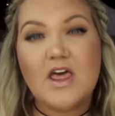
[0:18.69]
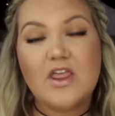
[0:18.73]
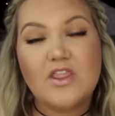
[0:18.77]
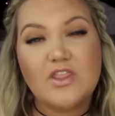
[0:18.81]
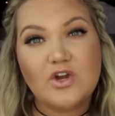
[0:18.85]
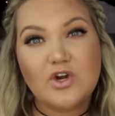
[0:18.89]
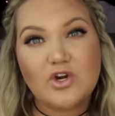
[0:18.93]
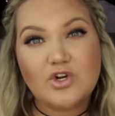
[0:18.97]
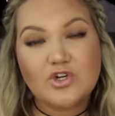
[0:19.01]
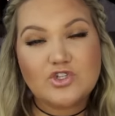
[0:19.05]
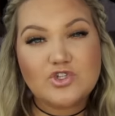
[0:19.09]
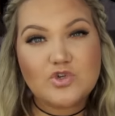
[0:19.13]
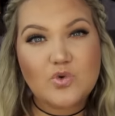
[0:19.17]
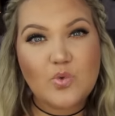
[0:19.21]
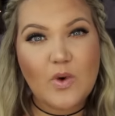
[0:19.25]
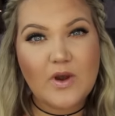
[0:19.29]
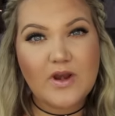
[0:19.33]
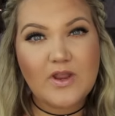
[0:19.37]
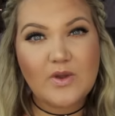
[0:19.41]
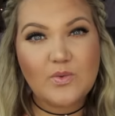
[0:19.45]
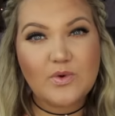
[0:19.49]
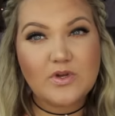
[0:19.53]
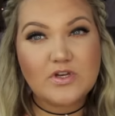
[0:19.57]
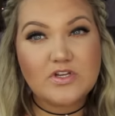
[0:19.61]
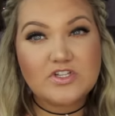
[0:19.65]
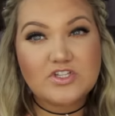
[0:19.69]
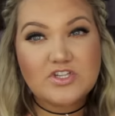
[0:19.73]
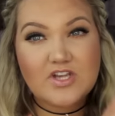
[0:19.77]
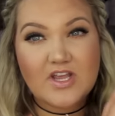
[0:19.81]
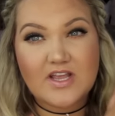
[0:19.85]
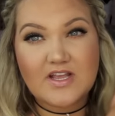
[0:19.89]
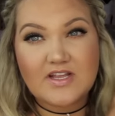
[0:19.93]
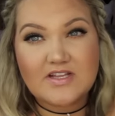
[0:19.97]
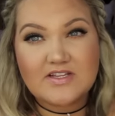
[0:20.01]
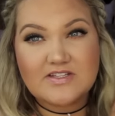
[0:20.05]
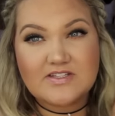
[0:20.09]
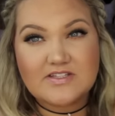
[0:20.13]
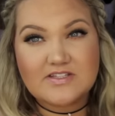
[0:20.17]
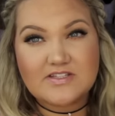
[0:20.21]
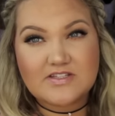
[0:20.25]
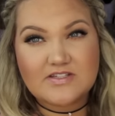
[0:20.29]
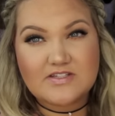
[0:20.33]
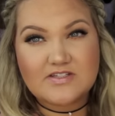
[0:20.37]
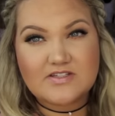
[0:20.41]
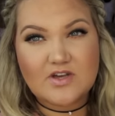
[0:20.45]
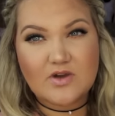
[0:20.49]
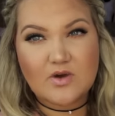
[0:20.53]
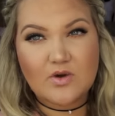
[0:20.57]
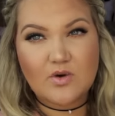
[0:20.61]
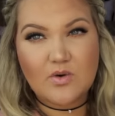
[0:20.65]
There are twenty-one shades,
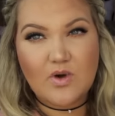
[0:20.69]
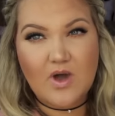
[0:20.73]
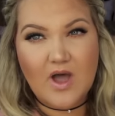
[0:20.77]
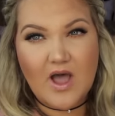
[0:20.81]
so